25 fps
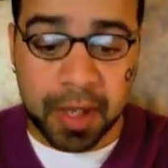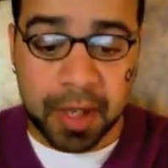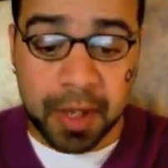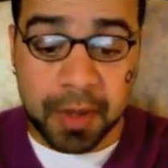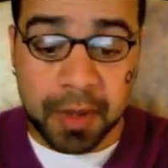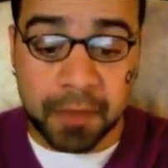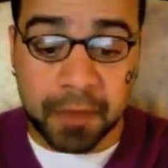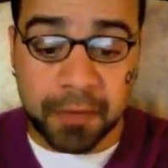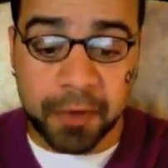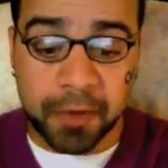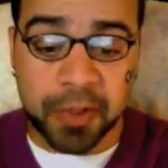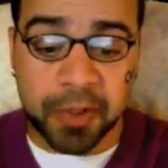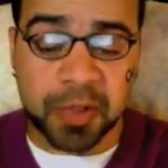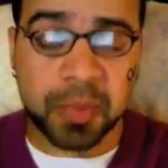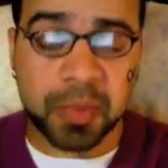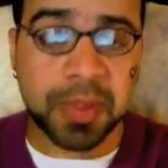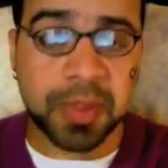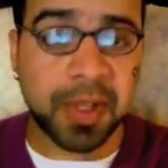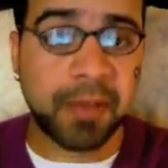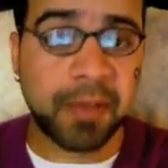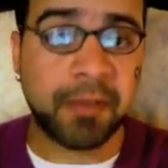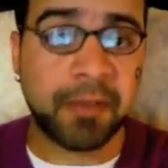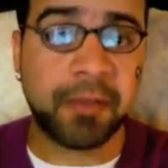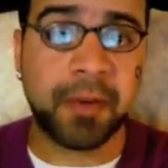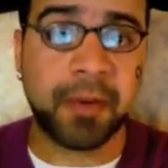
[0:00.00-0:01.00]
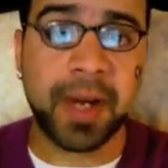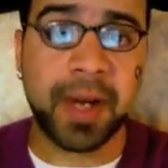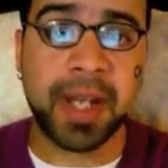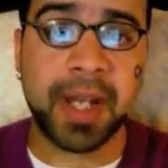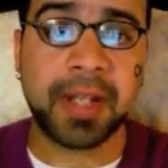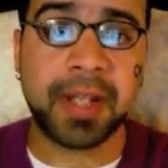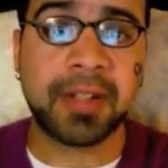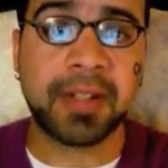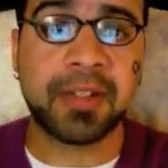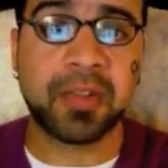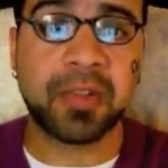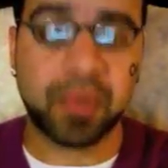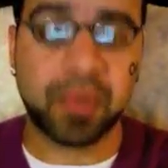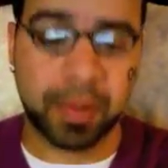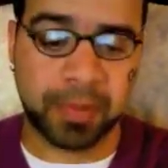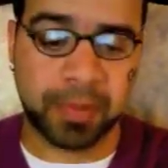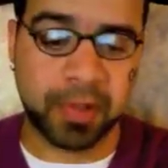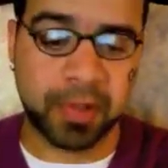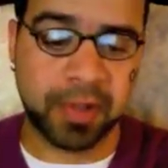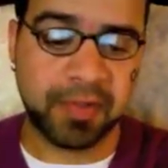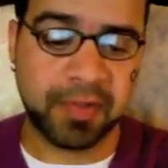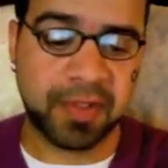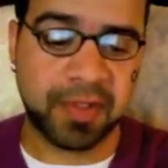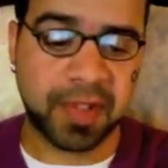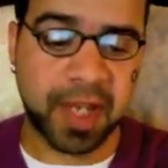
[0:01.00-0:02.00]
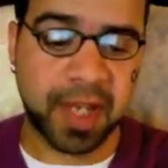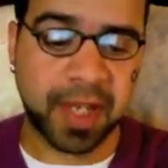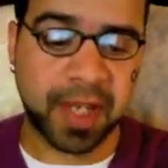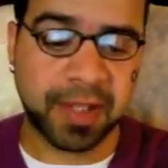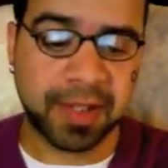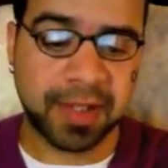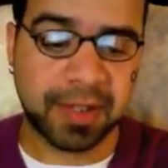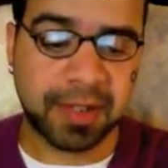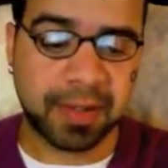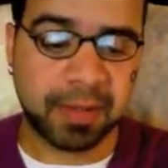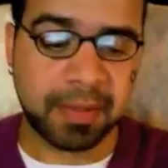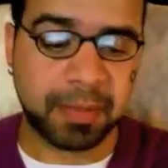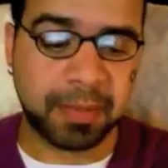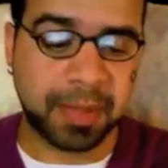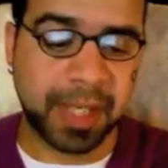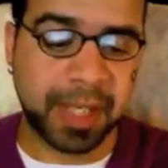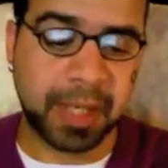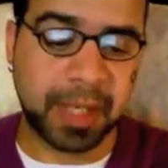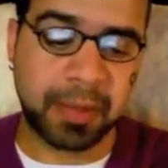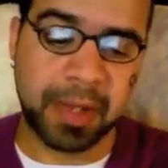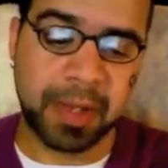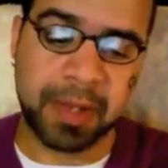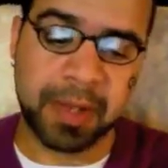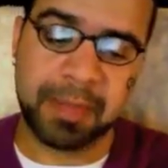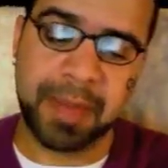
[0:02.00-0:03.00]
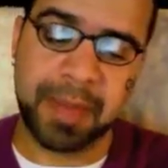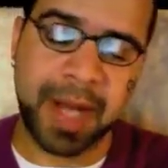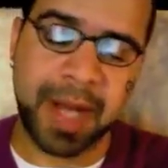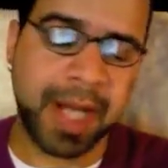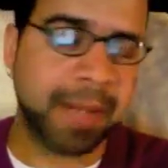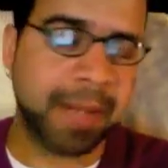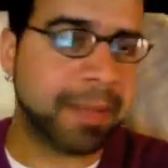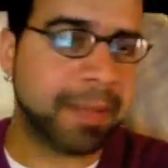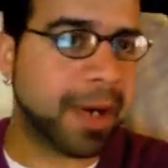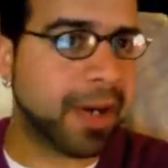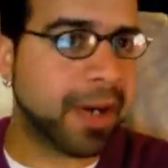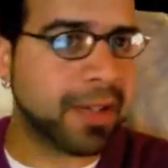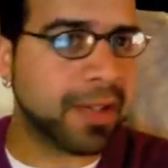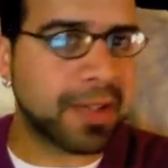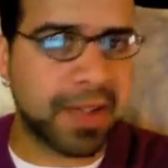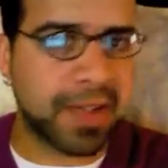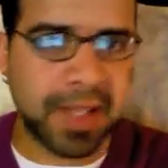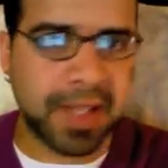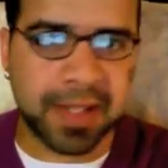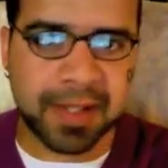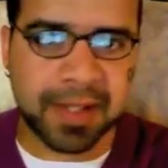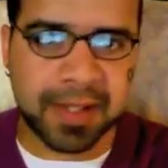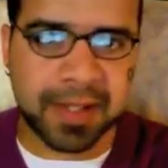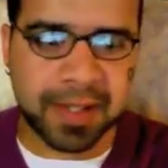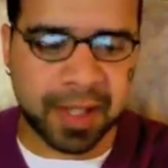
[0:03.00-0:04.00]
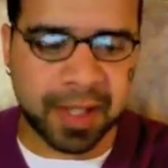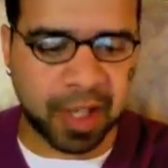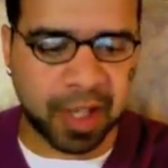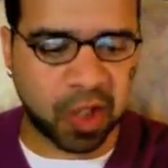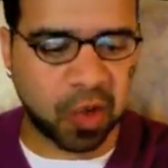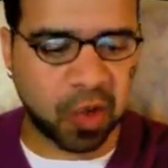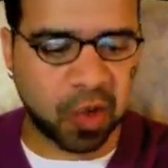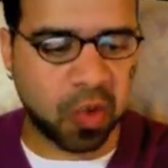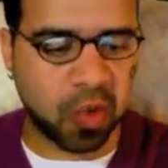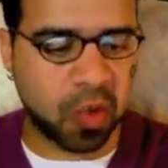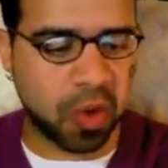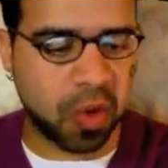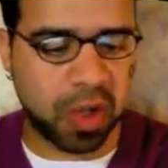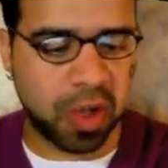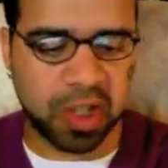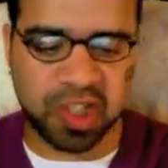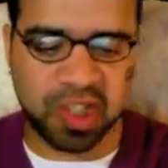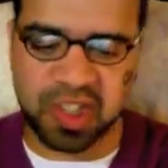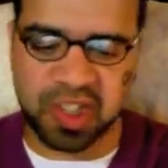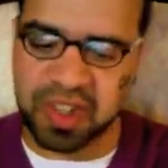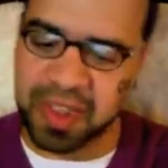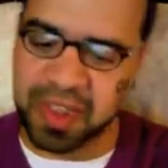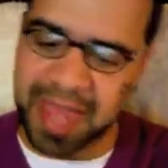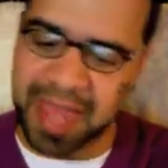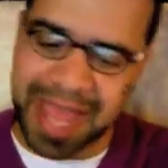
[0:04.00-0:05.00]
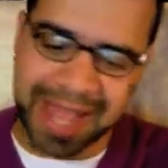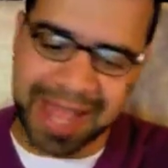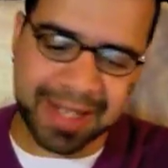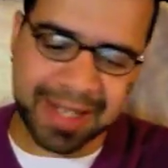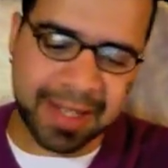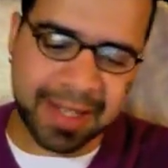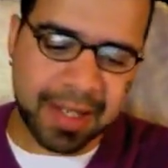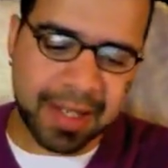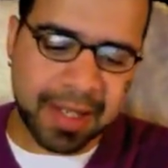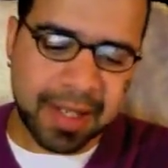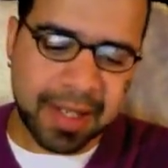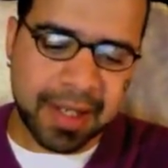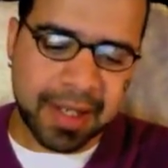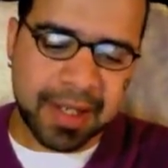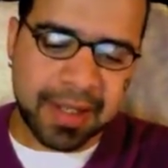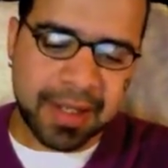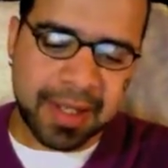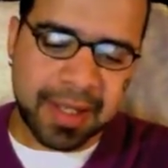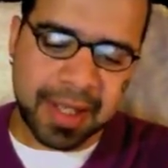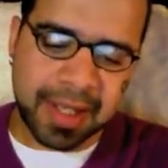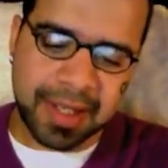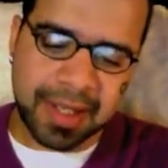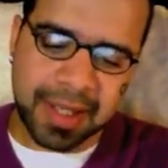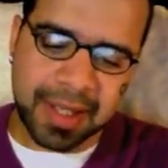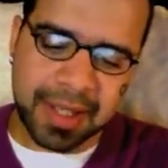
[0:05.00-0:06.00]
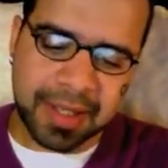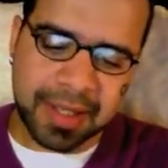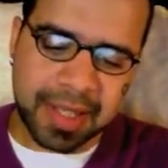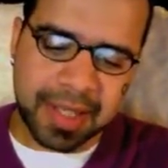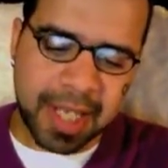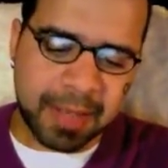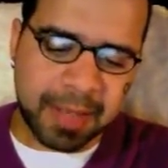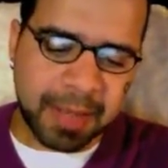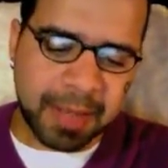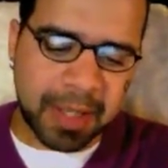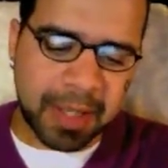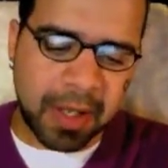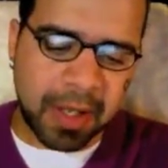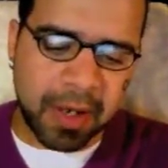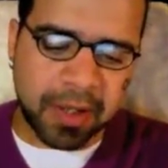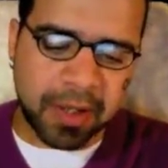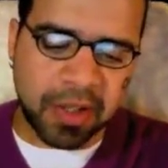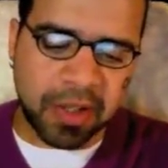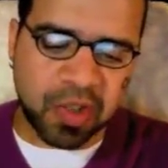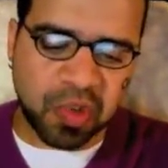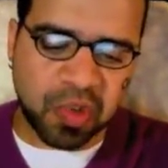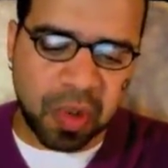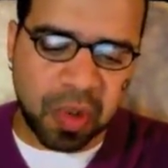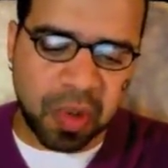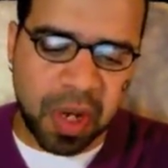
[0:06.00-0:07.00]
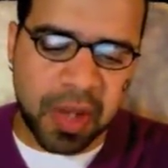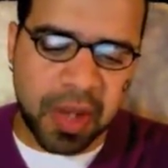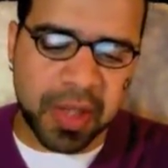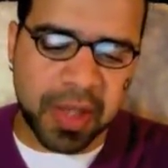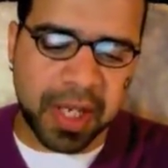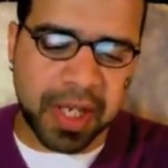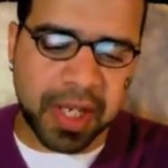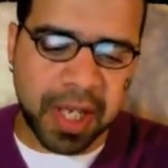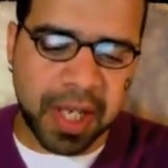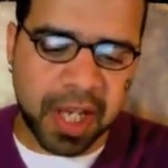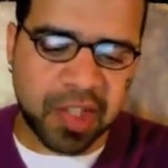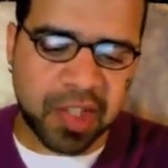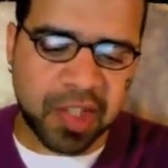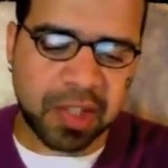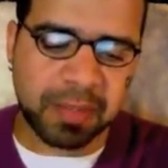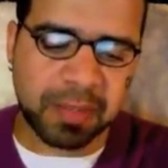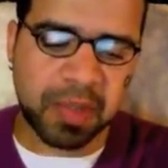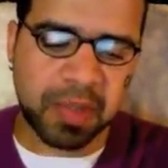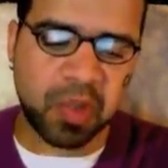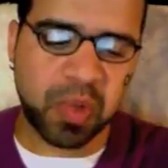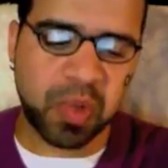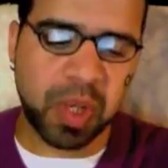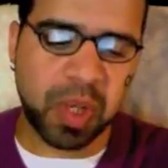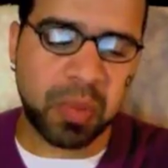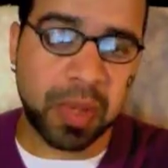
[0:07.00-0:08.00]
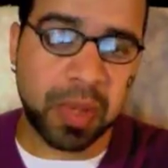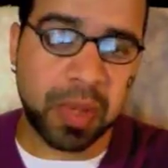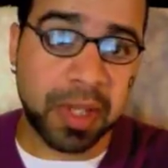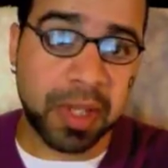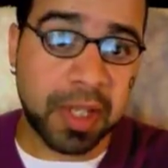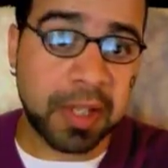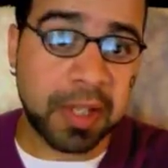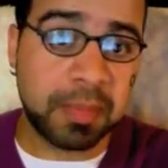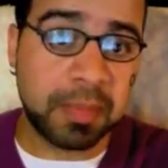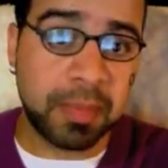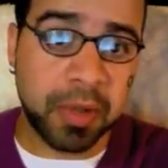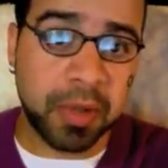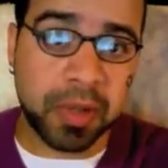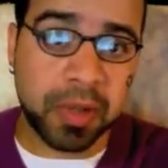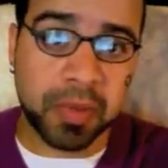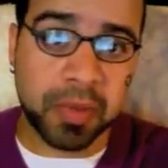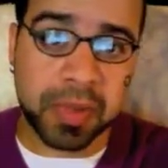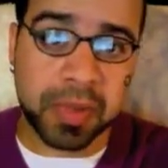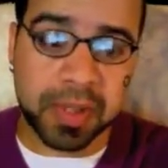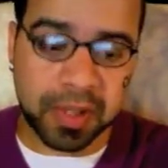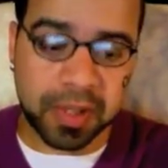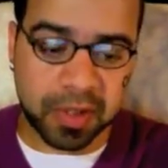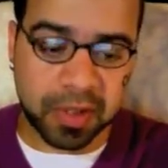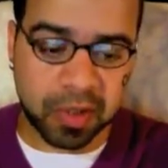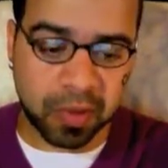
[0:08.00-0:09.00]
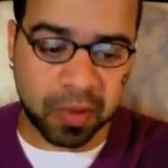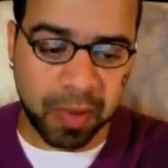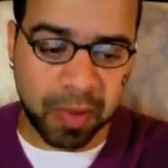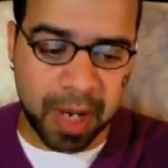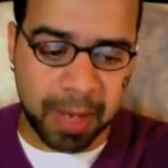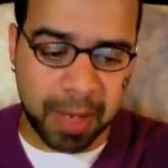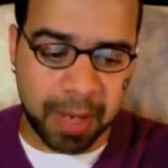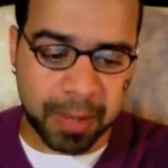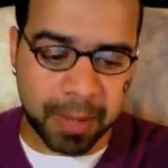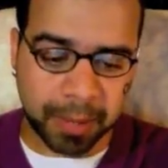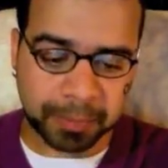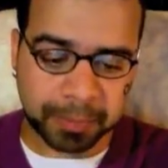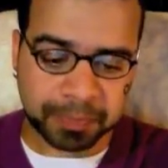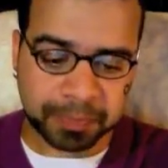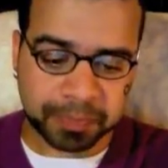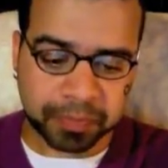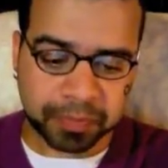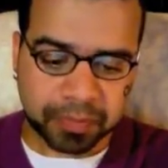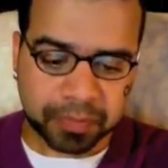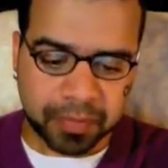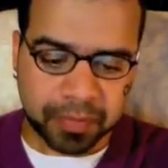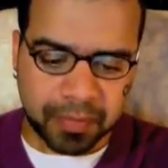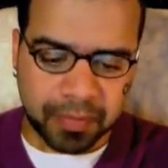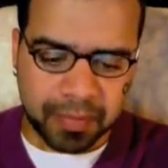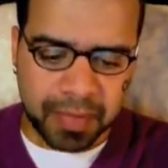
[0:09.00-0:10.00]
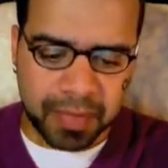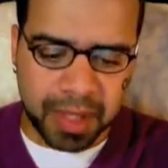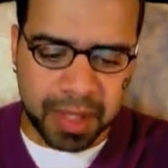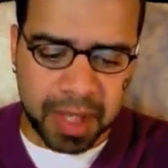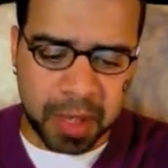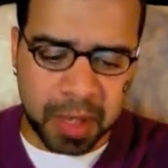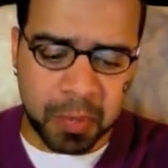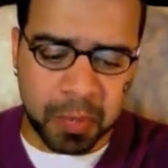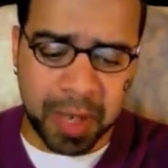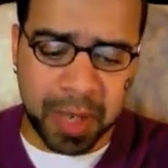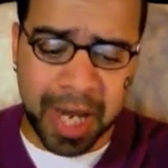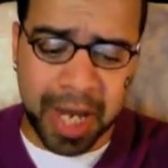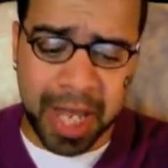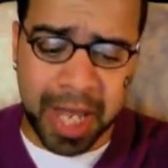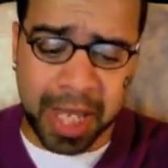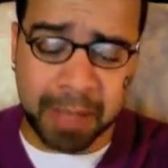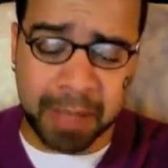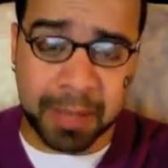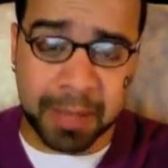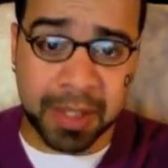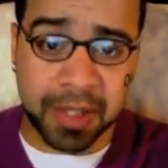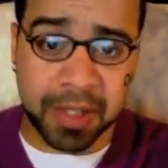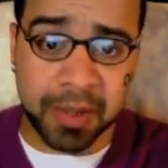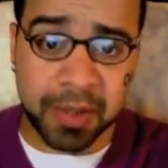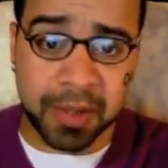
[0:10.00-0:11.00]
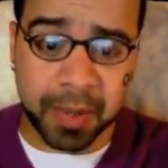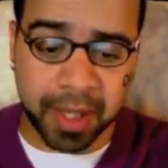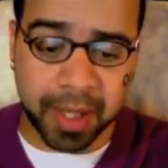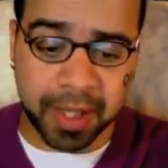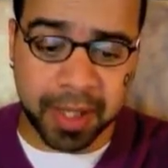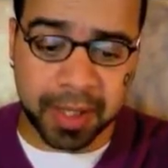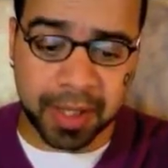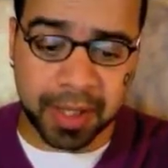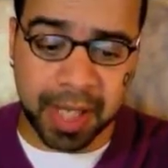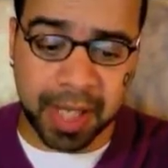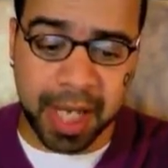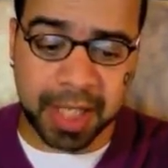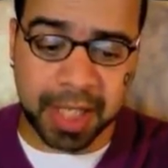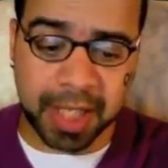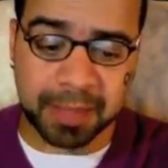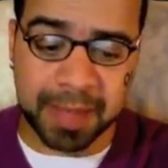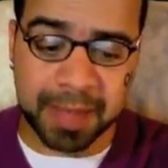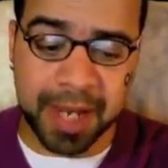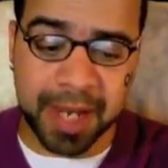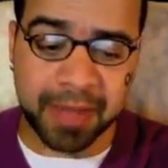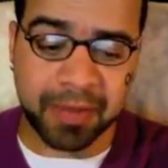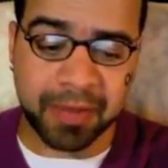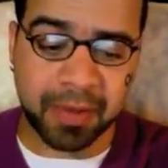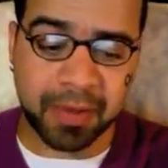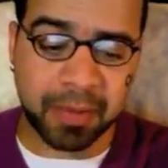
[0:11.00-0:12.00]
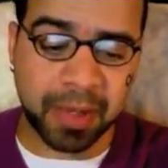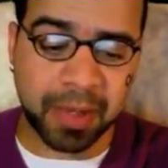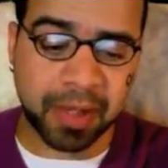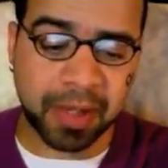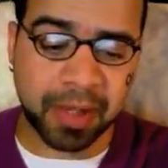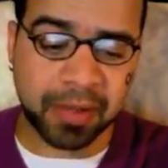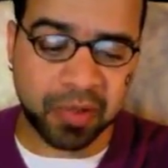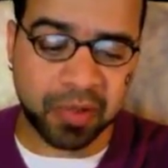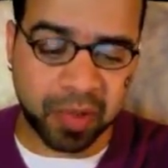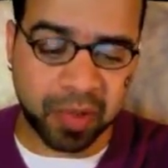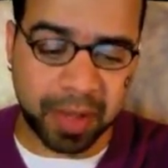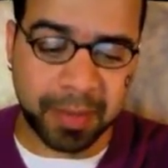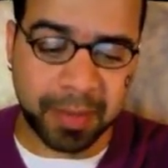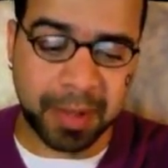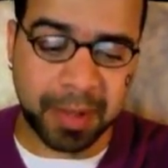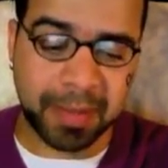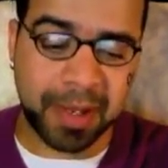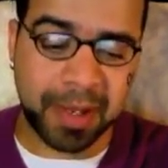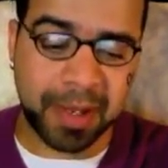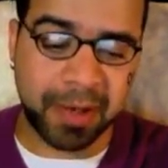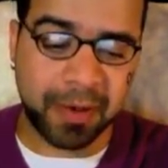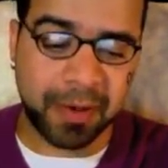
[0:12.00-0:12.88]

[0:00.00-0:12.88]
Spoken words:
The first was a frank description of sex, complete with body parts this and engorged that. It didn't take me long to draw the connection between what this book was describing and what I had been doing in the locked bathroom while dreaming about